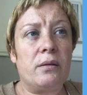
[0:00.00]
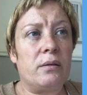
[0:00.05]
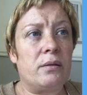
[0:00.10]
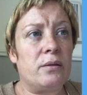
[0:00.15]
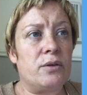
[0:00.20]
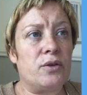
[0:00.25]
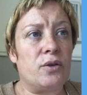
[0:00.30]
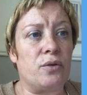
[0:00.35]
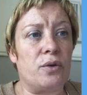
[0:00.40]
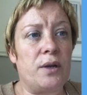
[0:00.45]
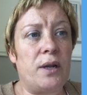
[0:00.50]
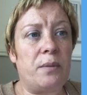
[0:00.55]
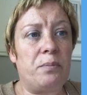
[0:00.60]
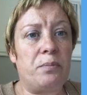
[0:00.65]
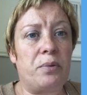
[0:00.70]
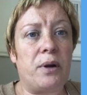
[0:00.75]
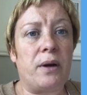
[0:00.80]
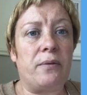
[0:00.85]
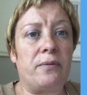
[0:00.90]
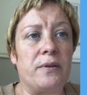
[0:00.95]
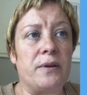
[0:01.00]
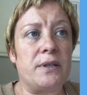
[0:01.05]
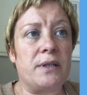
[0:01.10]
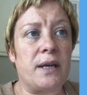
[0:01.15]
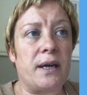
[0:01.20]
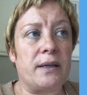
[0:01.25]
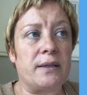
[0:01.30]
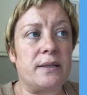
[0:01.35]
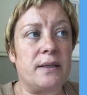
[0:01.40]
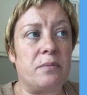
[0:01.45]
So net profit,
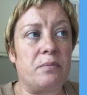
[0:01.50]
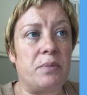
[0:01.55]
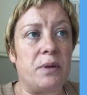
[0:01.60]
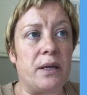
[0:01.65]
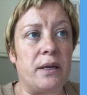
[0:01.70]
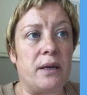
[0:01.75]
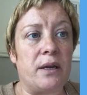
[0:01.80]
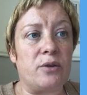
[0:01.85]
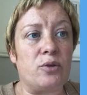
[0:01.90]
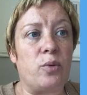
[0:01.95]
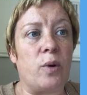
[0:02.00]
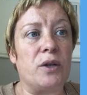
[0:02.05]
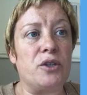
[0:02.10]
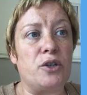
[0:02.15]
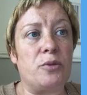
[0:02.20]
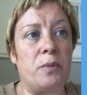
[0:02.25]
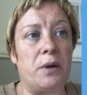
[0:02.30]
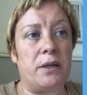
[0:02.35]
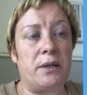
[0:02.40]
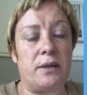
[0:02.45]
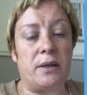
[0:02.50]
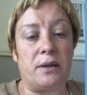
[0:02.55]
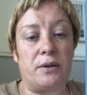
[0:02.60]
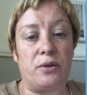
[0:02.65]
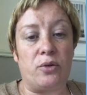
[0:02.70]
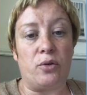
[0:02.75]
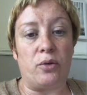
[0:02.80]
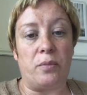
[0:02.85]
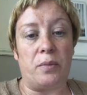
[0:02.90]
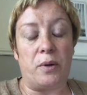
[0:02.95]
tax implication, what you might
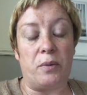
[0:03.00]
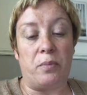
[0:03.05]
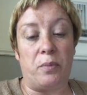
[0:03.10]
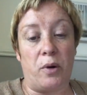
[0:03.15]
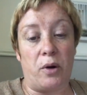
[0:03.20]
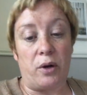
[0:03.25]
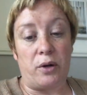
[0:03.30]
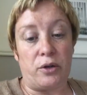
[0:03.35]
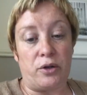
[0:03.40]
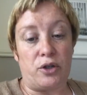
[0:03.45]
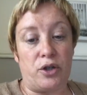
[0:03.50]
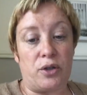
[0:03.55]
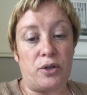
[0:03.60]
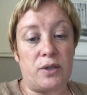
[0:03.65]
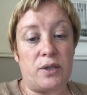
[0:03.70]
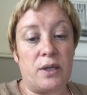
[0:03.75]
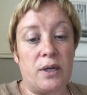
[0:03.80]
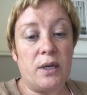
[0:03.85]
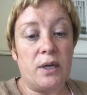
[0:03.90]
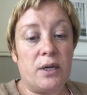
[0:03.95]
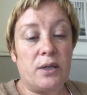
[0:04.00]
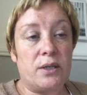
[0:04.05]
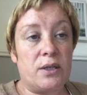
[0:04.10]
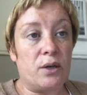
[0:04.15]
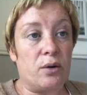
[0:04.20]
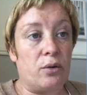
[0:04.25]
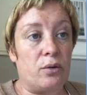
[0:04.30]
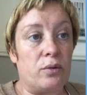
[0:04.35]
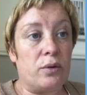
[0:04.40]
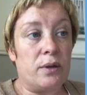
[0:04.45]
not know about mortgages.
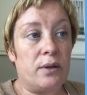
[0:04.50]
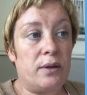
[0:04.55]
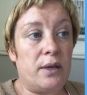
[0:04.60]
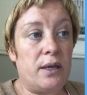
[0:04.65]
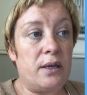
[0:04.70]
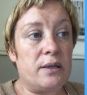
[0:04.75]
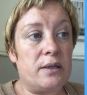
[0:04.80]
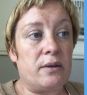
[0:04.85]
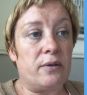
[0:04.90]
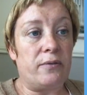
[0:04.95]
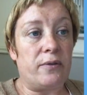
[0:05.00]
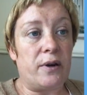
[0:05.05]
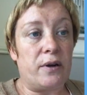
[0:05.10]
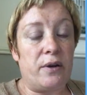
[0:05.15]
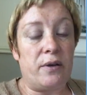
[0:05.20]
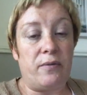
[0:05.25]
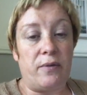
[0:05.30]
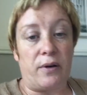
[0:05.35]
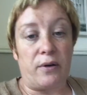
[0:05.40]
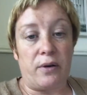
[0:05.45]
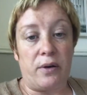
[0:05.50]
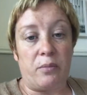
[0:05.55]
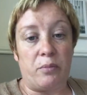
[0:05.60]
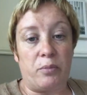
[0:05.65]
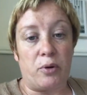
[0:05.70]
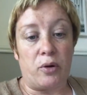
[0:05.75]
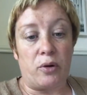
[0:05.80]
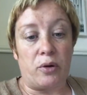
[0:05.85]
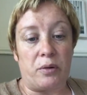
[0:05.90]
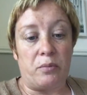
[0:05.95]
So these are very, very
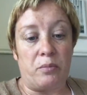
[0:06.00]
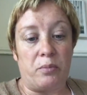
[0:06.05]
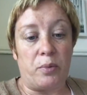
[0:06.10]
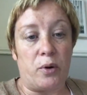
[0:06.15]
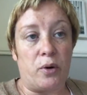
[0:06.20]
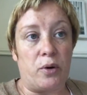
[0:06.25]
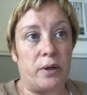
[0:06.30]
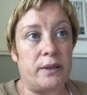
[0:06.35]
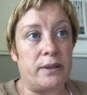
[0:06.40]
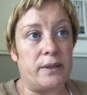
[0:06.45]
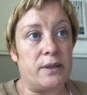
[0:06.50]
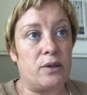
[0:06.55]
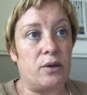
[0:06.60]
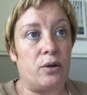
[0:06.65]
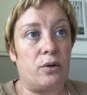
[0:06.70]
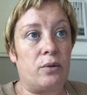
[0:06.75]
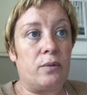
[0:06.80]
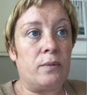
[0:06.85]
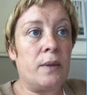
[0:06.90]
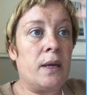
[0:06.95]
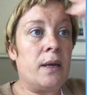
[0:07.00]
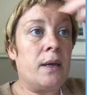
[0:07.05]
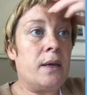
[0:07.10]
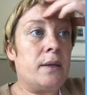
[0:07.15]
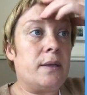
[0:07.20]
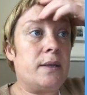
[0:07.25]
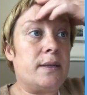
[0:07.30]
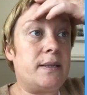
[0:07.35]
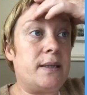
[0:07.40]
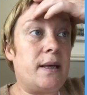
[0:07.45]
important points. So
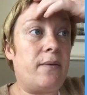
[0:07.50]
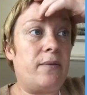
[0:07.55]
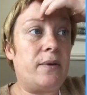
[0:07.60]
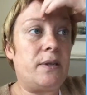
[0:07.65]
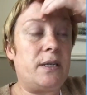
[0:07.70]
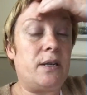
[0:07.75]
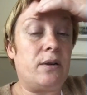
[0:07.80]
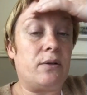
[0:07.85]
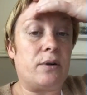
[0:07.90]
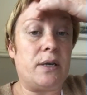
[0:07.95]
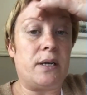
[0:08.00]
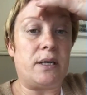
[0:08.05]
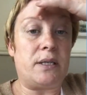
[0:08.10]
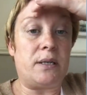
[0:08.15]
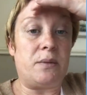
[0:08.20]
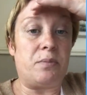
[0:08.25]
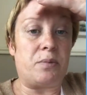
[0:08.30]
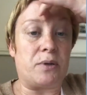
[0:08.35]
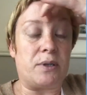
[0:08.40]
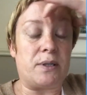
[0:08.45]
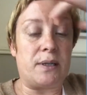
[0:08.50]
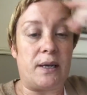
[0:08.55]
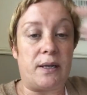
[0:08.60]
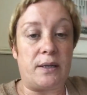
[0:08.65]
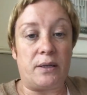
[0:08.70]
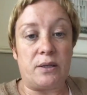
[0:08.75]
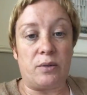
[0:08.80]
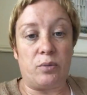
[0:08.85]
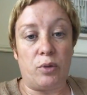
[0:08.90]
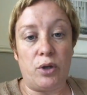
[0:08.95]
the 70 or
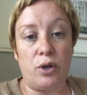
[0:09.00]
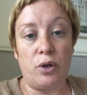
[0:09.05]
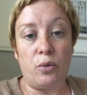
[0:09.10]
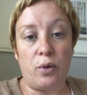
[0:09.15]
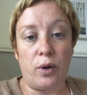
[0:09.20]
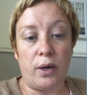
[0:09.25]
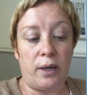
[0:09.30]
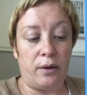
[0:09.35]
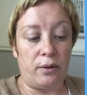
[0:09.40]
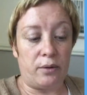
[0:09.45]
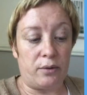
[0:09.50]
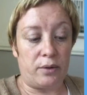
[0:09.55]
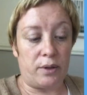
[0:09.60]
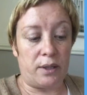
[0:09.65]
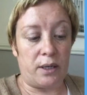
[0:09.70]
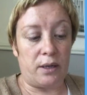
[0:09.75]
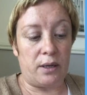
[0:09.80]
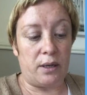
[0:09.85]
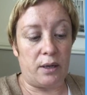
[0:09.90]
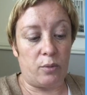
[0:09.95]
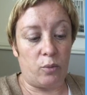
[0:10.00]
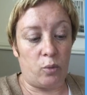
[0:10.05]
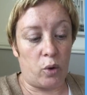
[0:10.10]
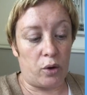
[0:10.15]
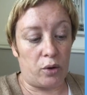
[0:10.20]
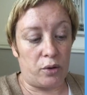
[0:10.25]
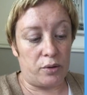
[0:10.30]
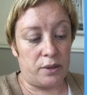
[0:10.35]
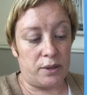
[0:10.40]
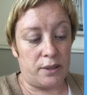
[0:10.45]
80%, when you hear the
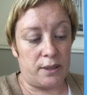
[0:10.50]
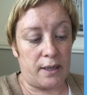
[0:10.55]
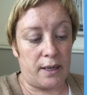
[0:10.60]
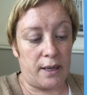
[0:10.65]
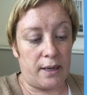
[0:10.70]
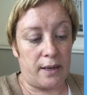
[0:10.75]
words,